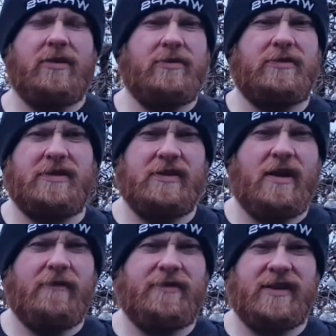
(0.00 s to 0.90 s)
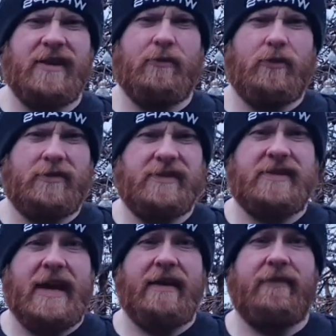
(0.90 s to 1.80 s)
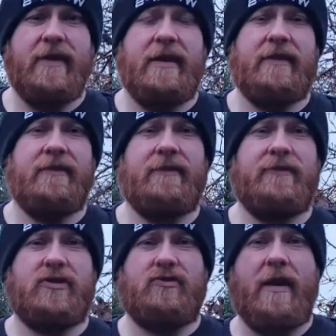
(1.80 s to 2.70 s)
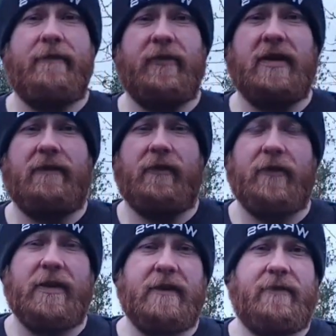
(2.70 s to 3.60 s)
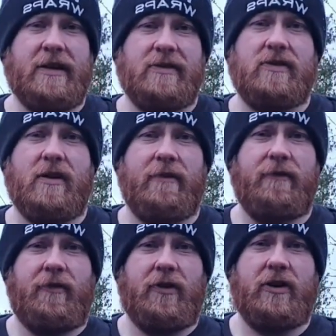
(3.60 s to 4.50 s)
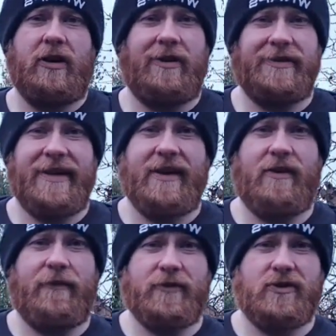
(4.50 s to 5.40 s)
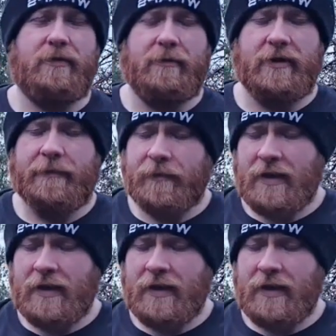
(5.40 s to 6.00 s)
because obviously it waters down then for strength and everything, and that's not the idea of the supplement.